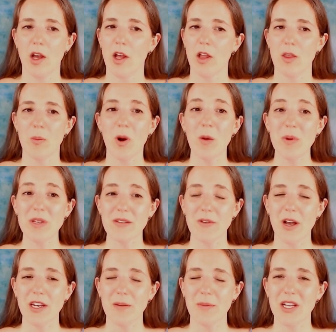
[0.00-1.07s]
The purpose of
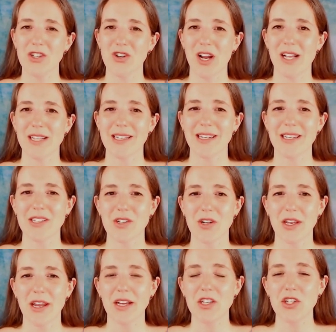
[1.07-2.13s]
on-demand transit is to
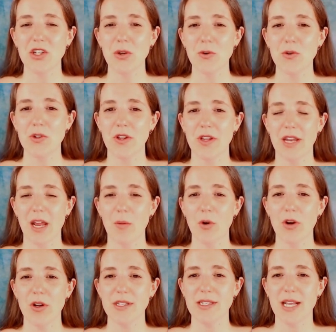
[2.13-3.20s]
connect you to the
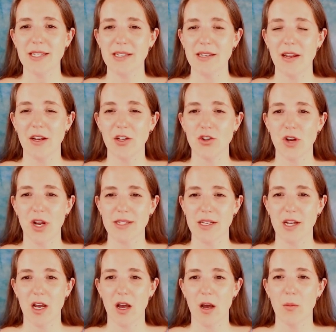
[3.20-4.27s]
neighborhood's designated transit
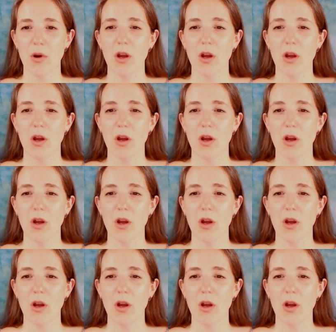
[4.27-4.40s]
hub,